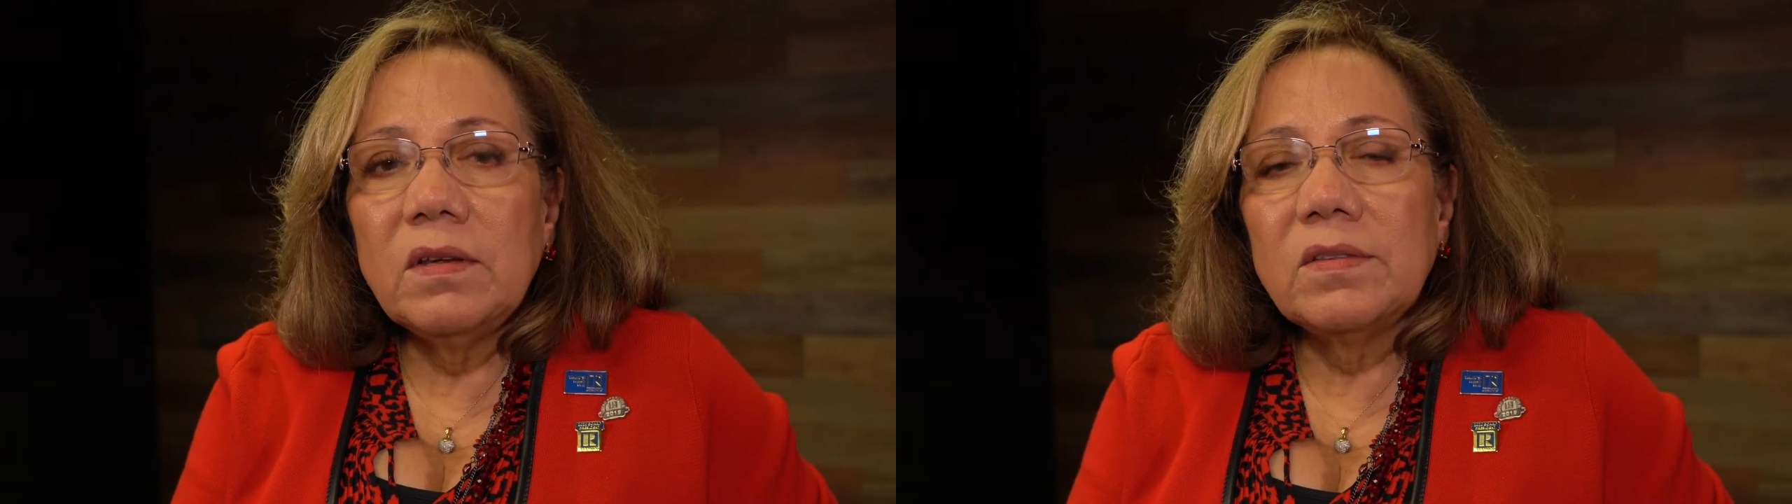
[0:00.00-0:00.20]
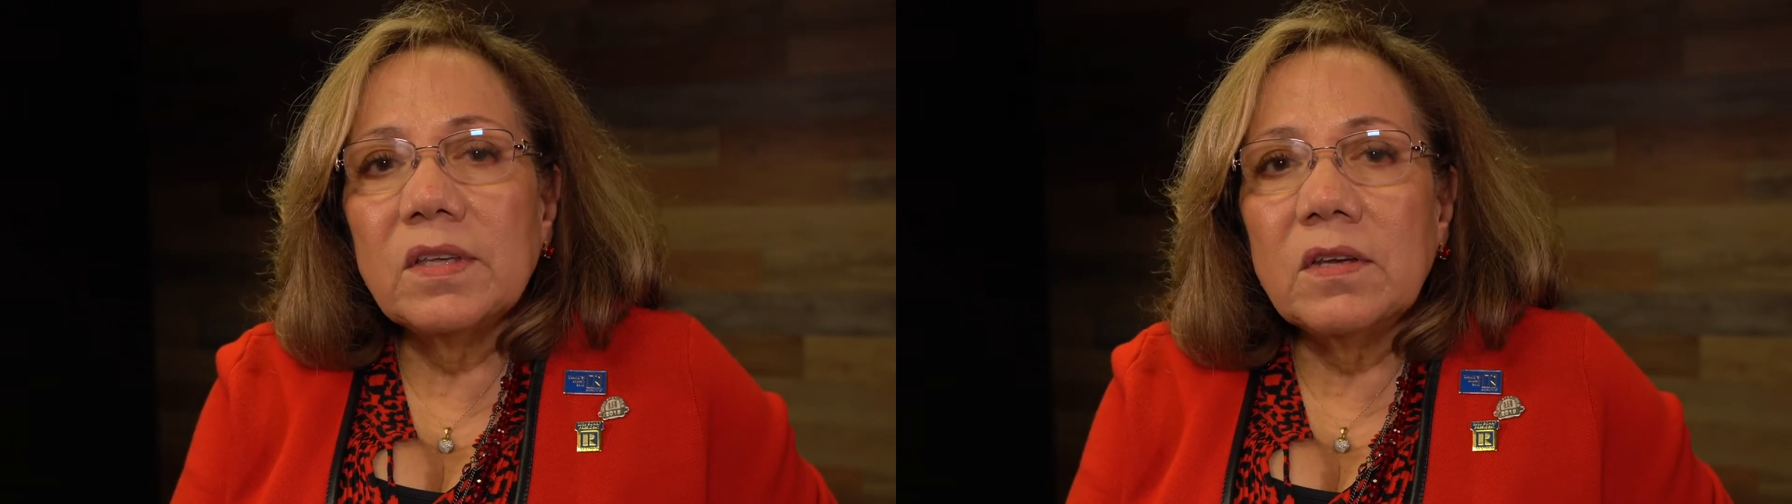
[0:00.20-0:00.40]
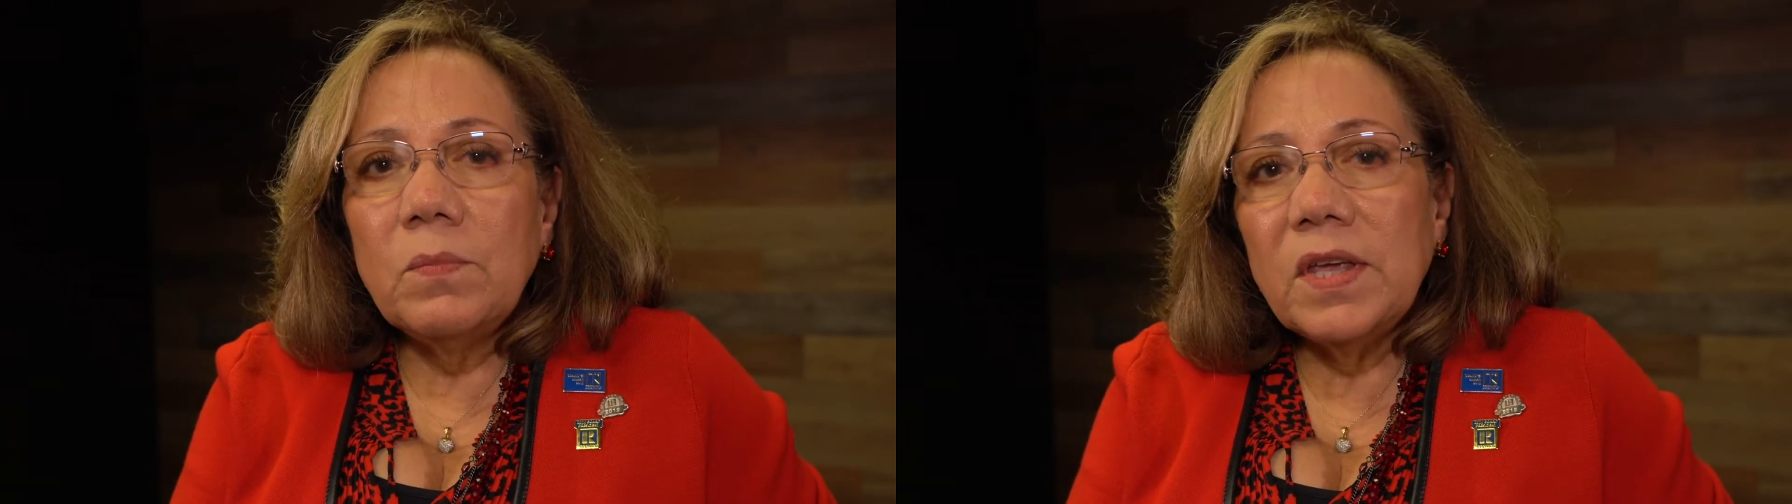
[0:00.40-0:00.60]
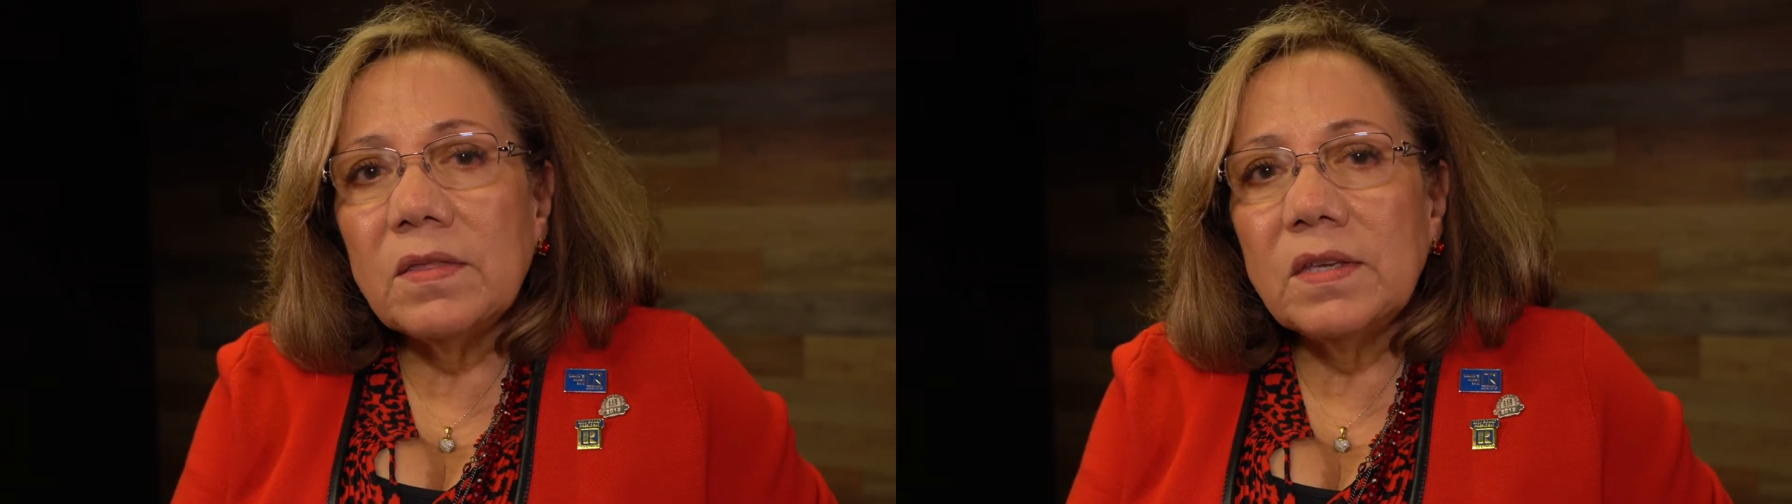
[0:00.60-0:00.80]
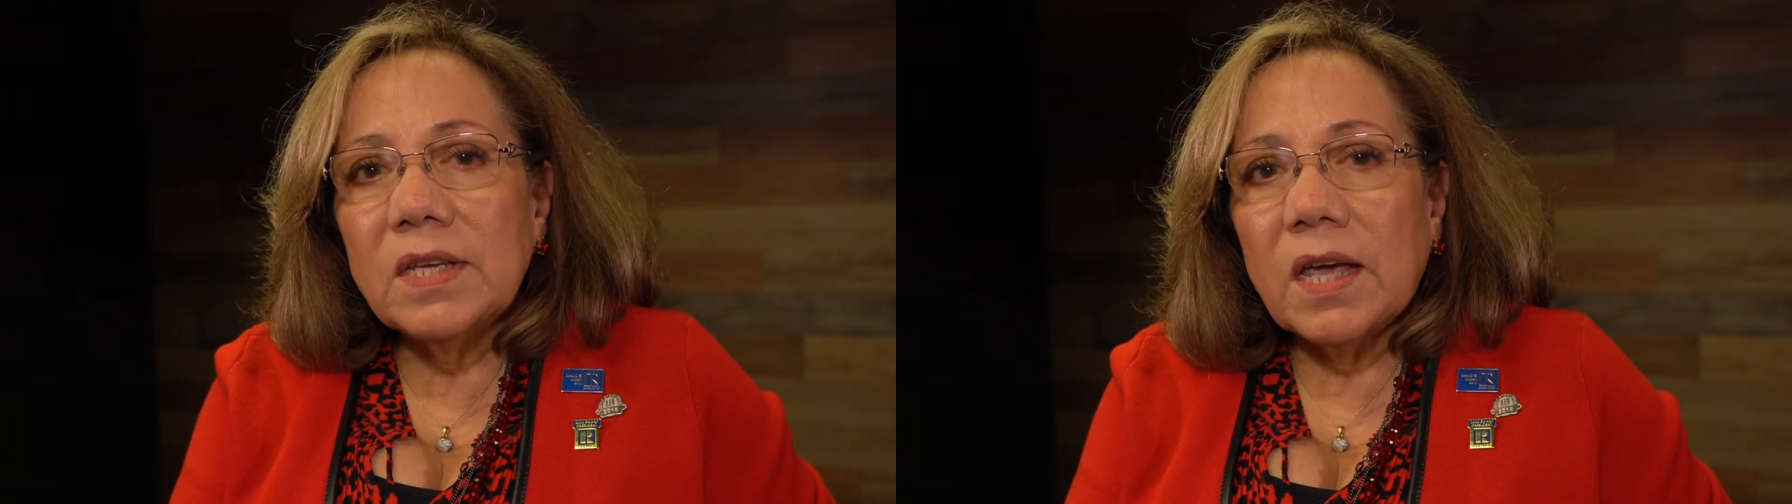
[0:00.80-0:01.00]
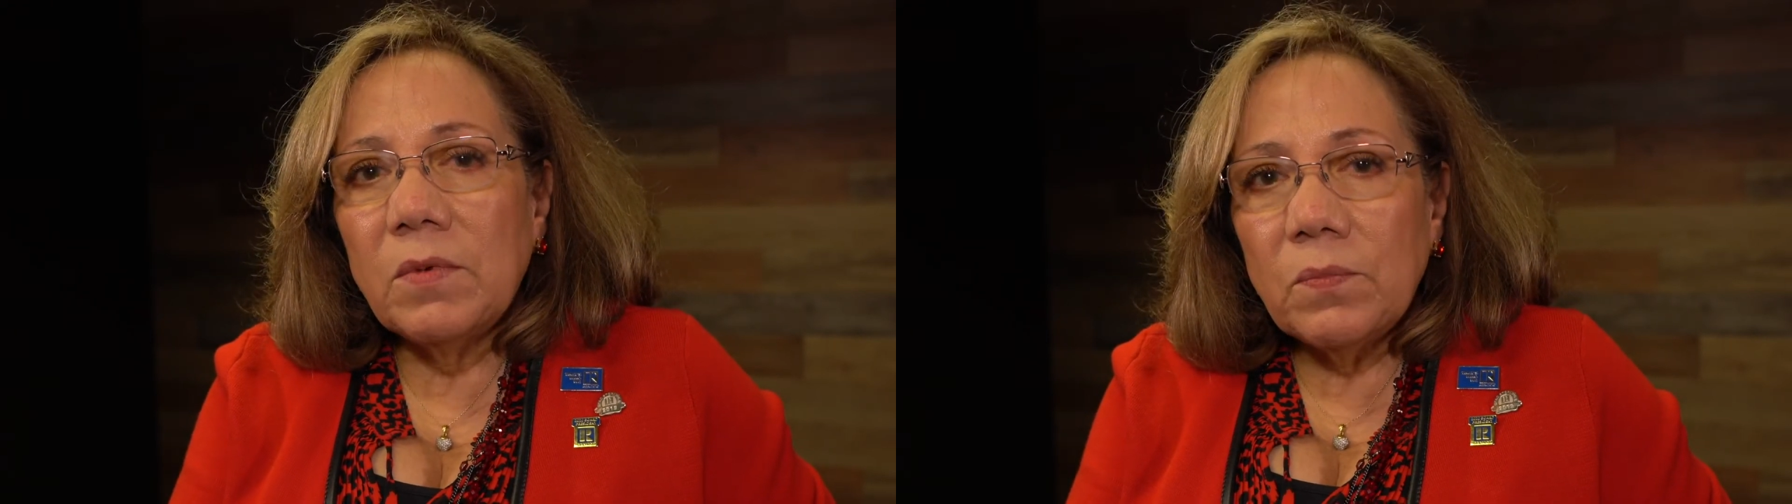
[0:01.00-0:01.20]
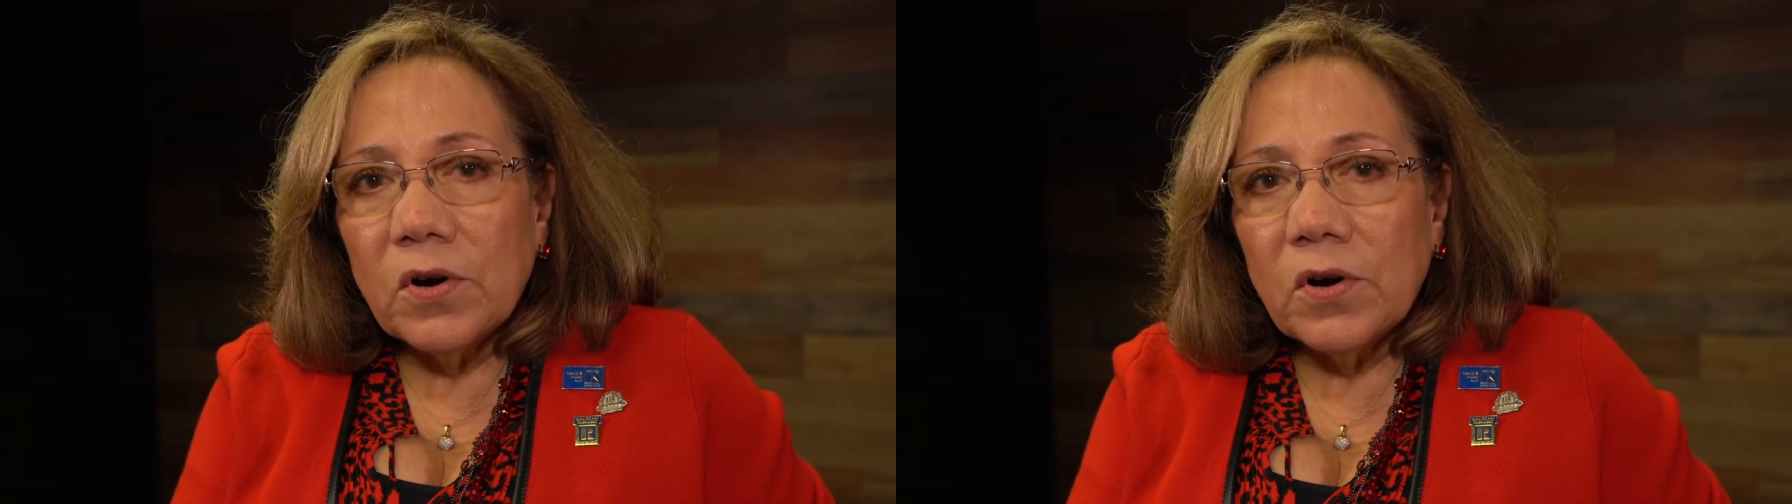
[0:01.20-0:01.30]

It's going to be at the Diamond